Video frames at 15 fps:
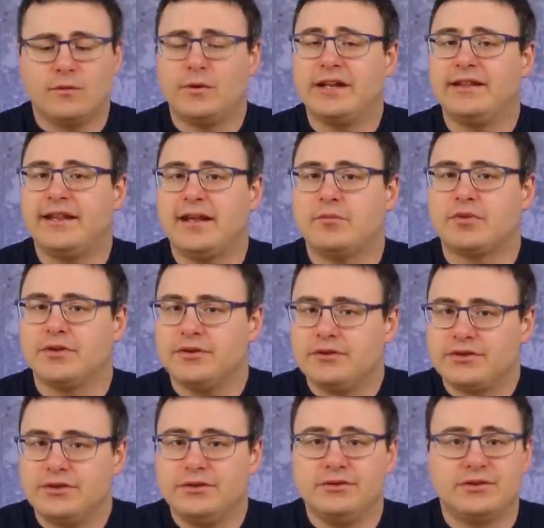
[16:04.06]
when they
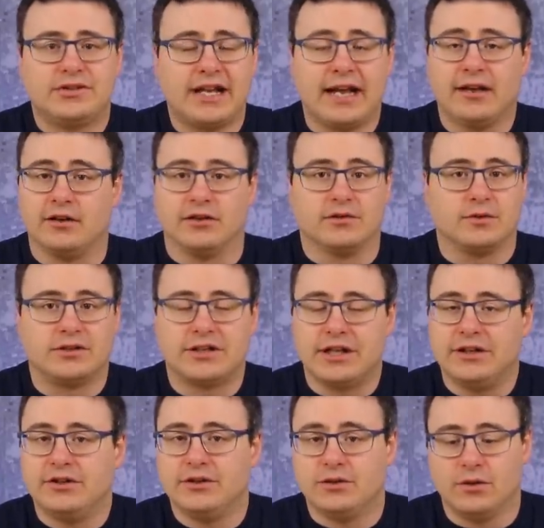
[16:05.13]
produce new standards, which they
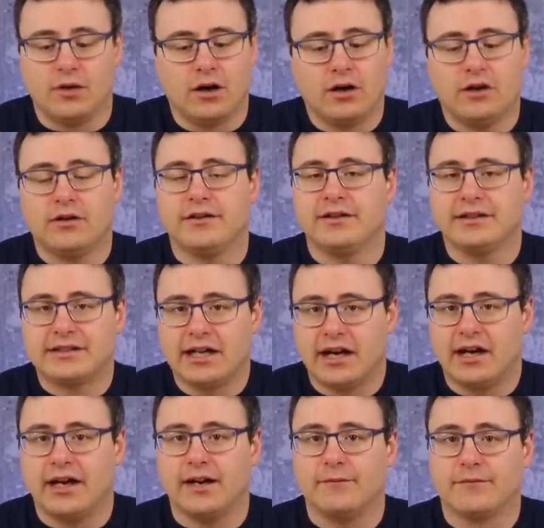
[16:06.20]
do all the
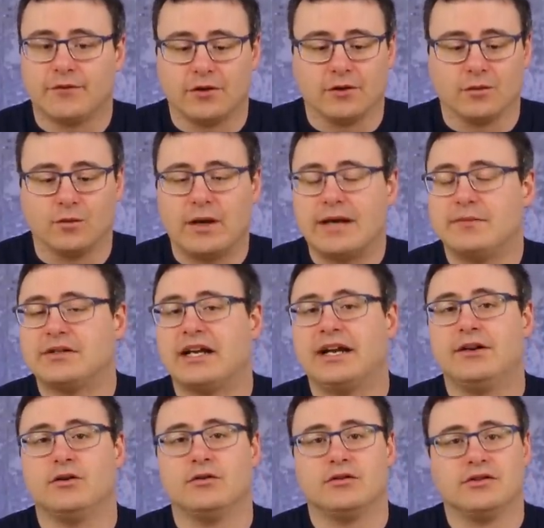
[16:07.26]
time for
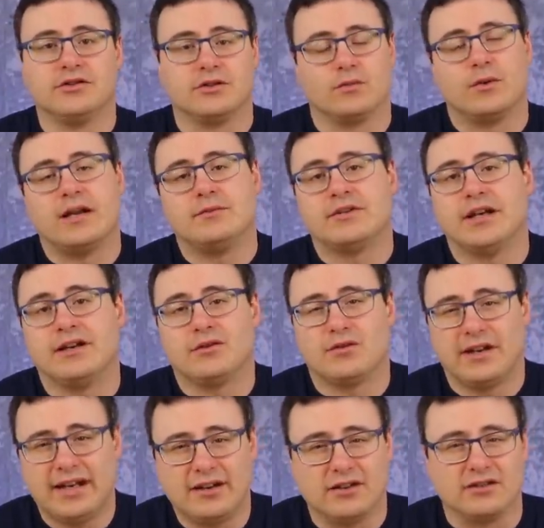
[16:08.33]
website owners or website
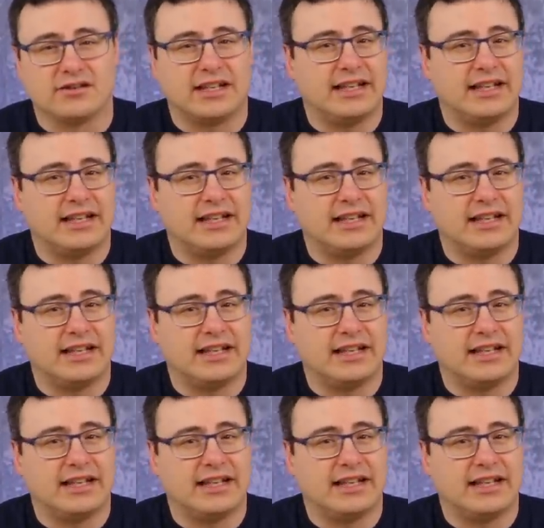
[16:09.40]
creators,